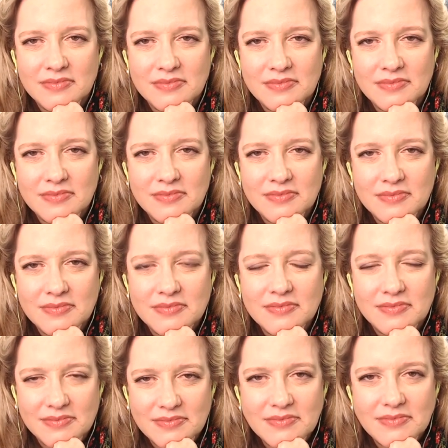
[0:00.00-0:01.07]

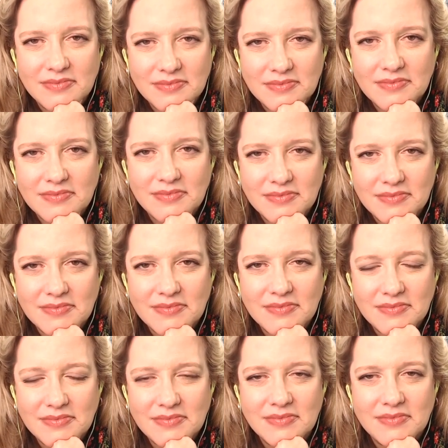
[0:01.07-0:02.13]

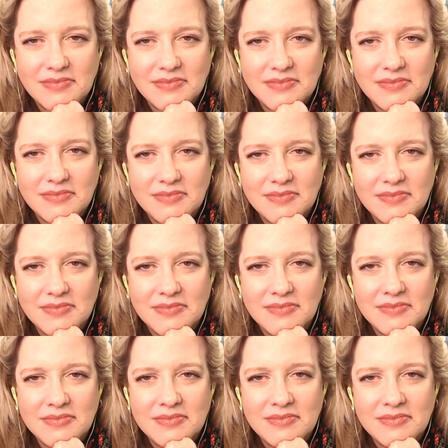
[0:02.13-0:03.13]
No words are spoken by the person on screen.